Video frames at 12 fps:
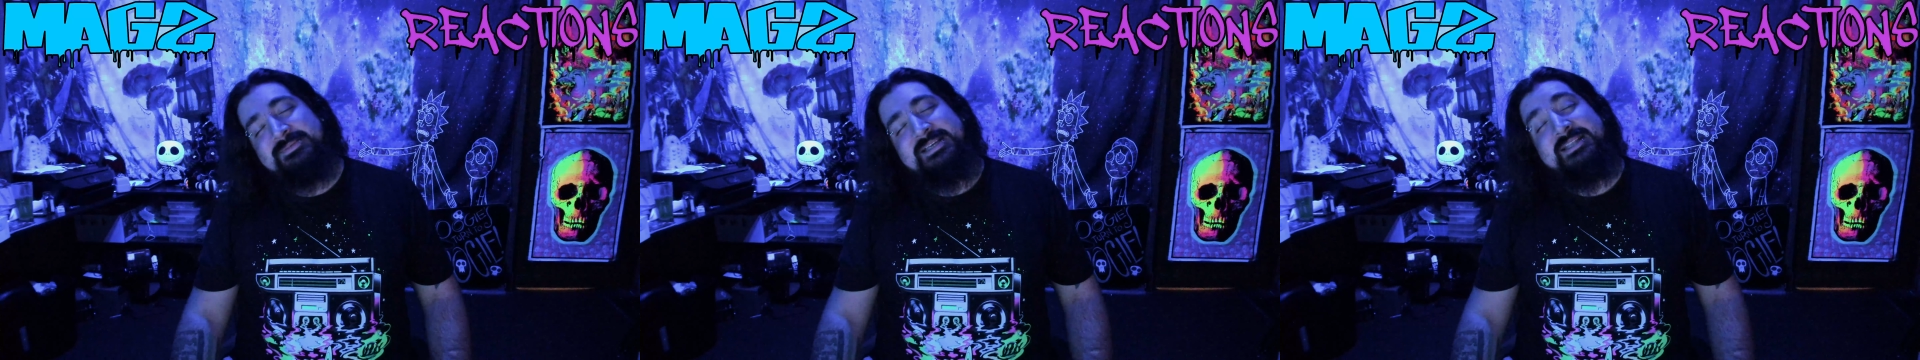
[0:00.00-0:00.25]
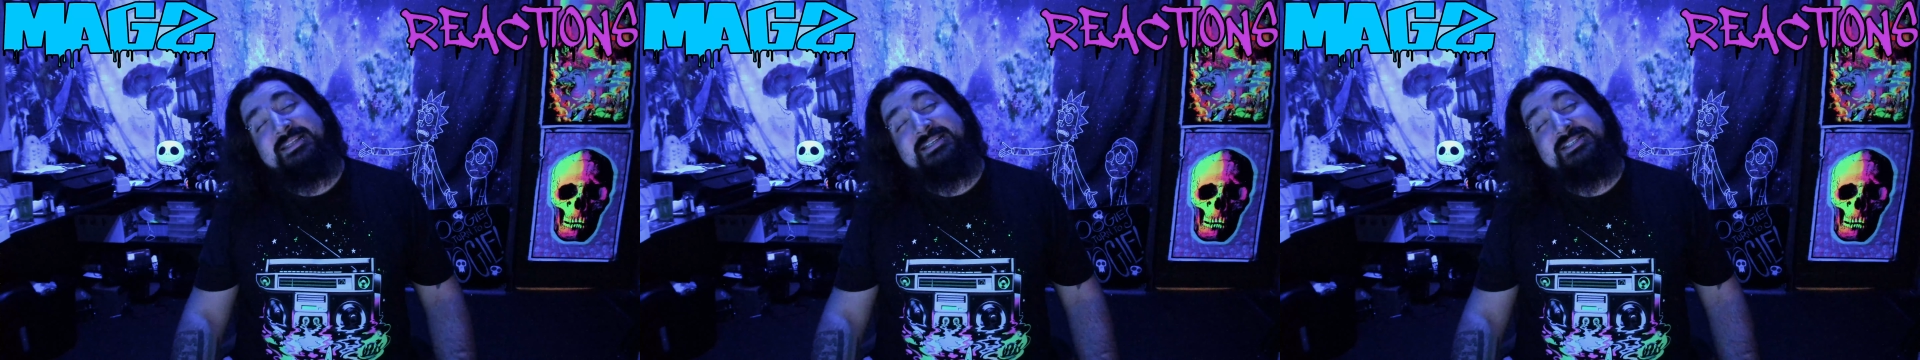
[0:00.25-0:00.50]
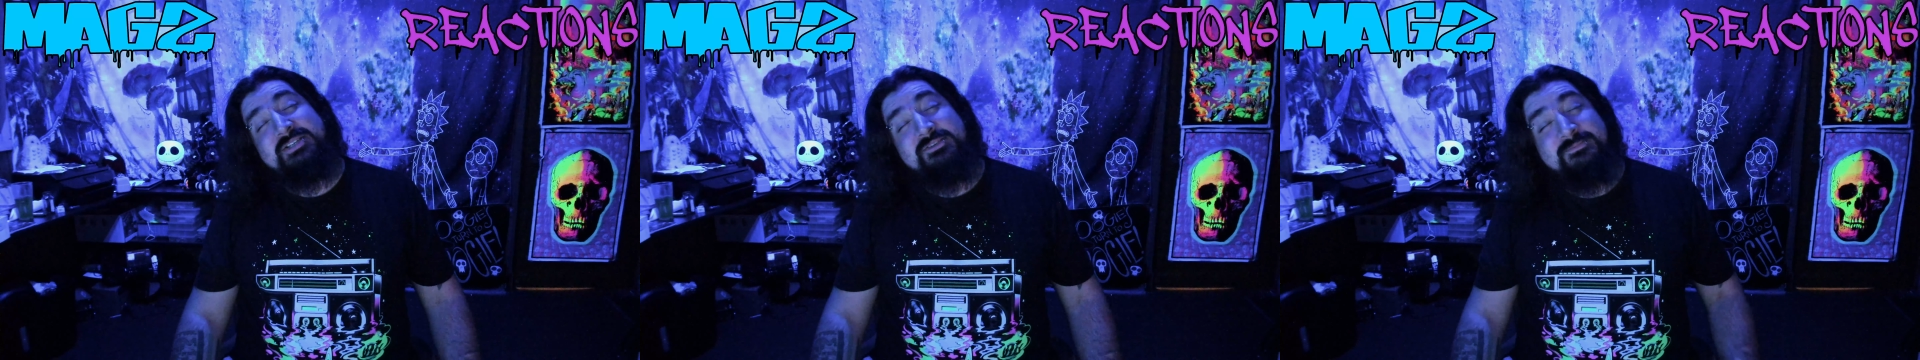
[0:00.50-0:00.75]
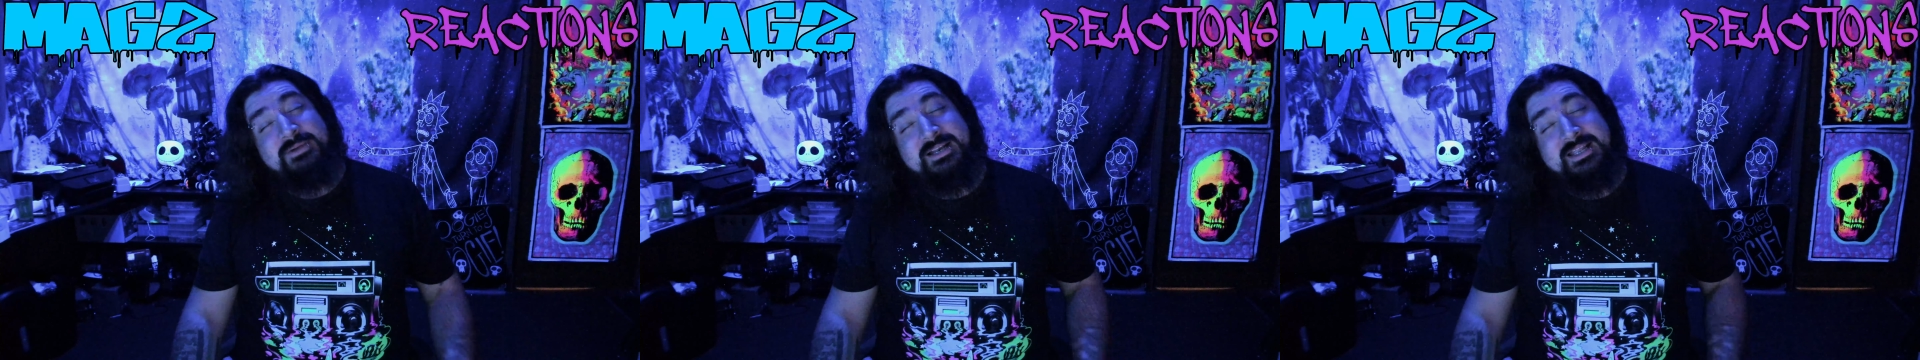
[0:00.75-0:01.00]
and the
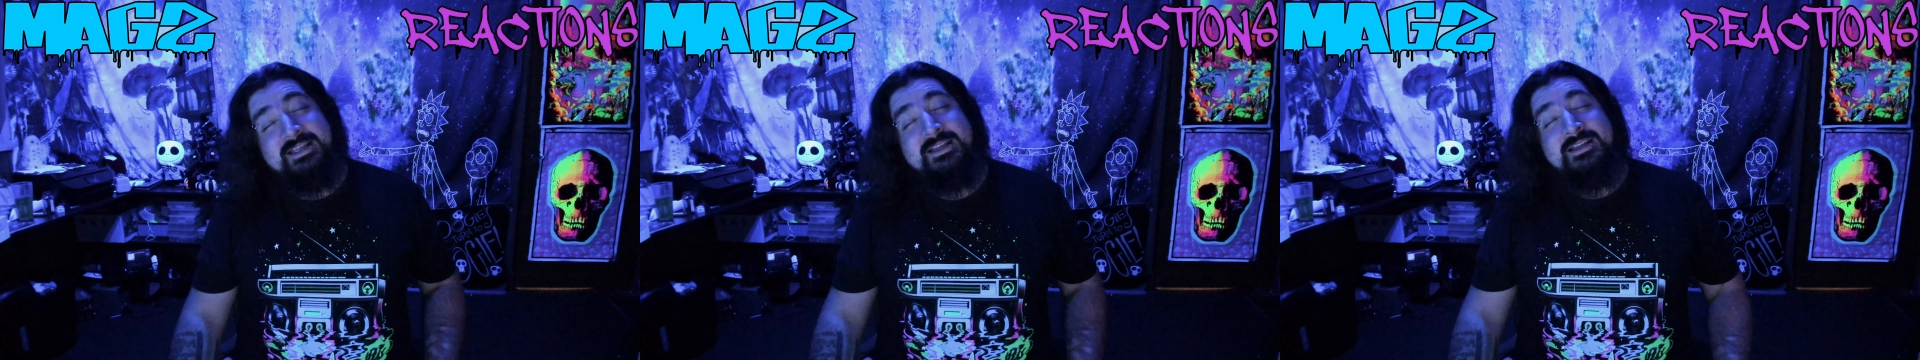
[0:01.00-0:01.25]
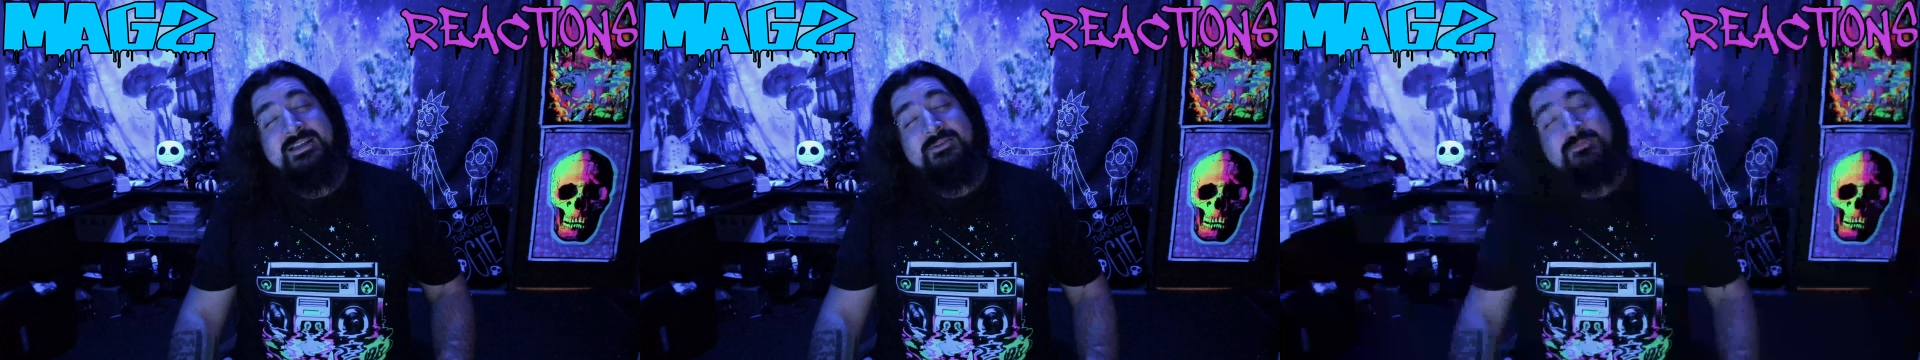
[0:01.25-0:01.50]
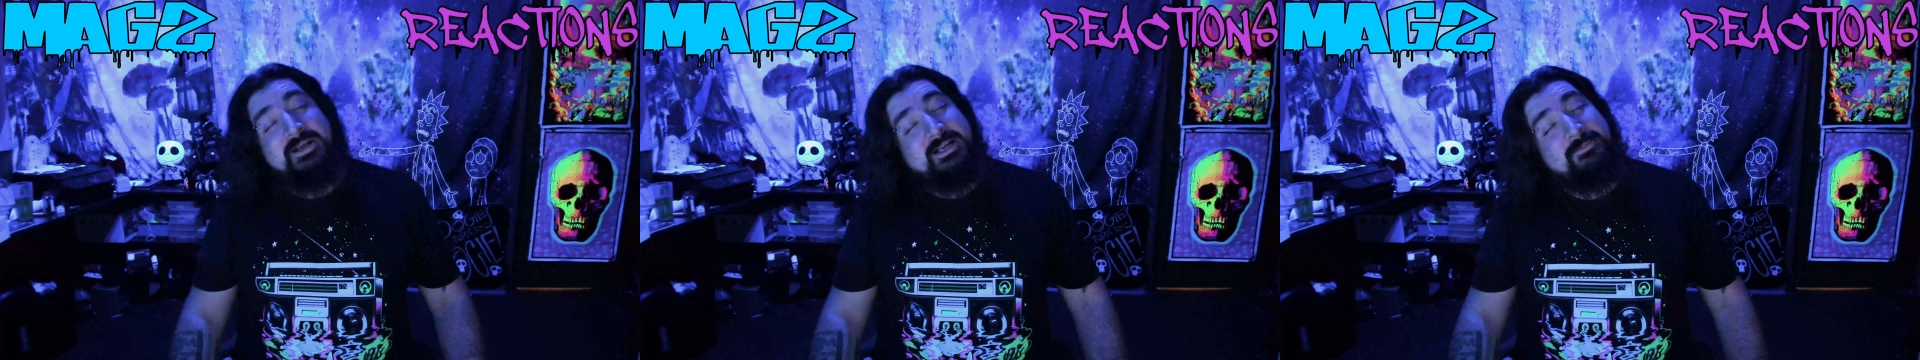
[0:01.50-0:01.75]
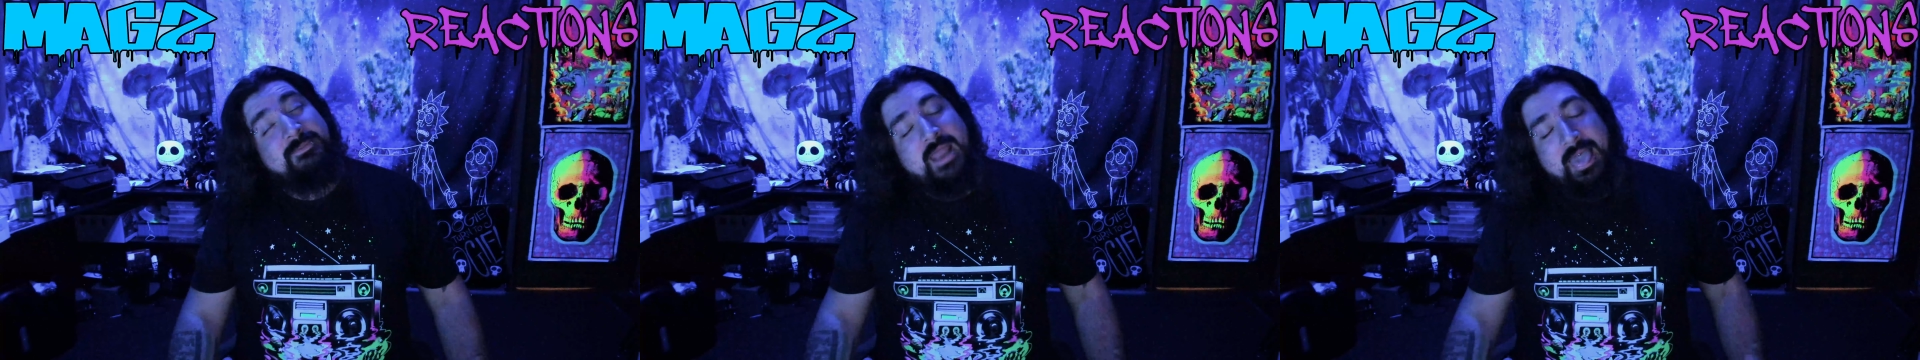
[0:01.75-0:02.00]
TubeBuddy
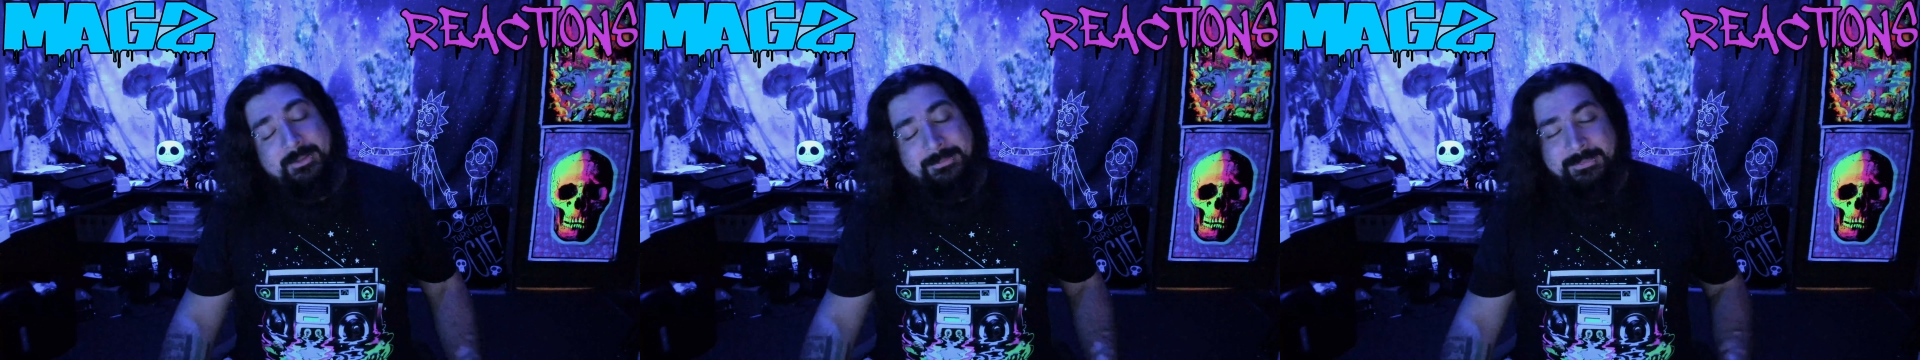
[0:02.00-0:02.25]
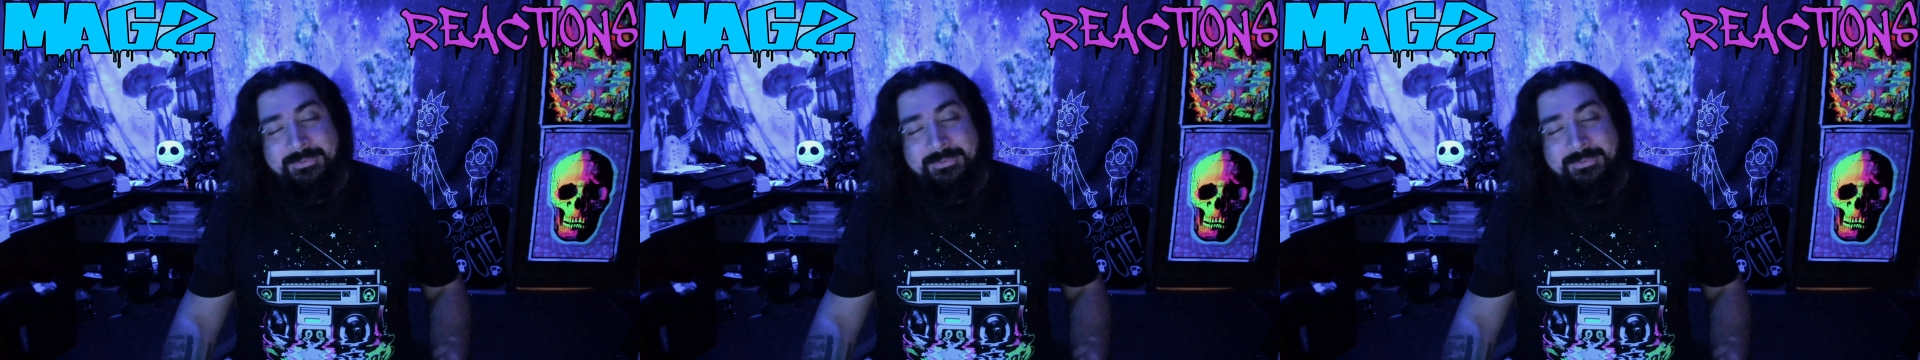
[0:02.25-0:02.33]
recommend. I don't know.